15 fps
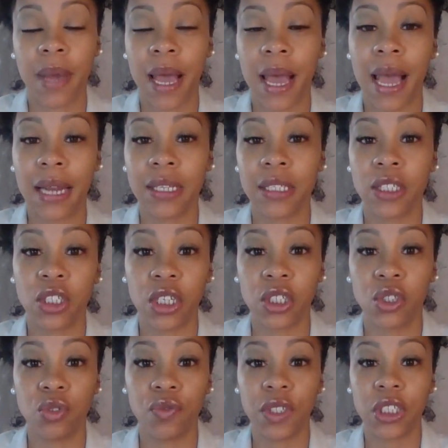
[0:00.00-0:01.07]
I highly
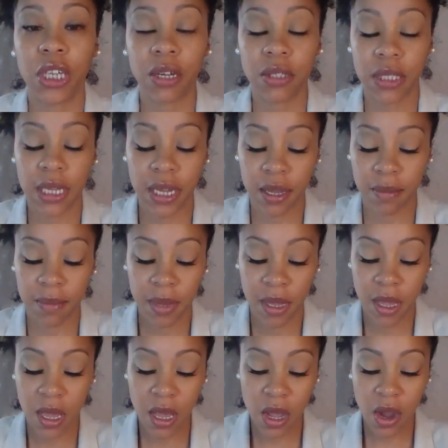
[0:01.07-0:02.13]
suggest you reach out to him.
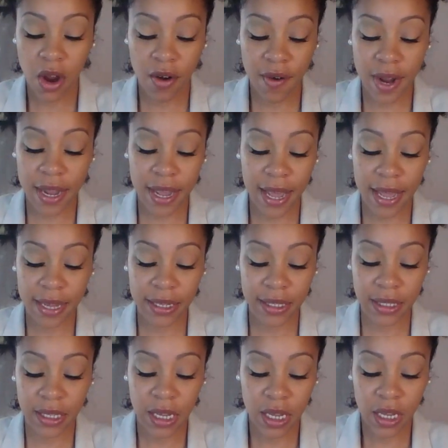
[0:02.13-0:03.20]
All right, guys.